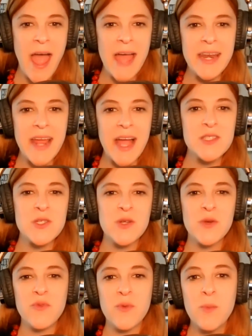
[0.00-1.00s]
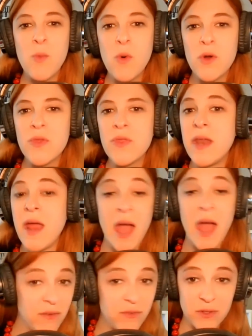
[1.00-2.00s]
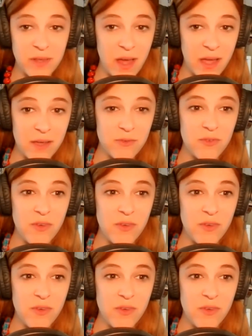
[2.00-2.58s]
and actor for more than half her life.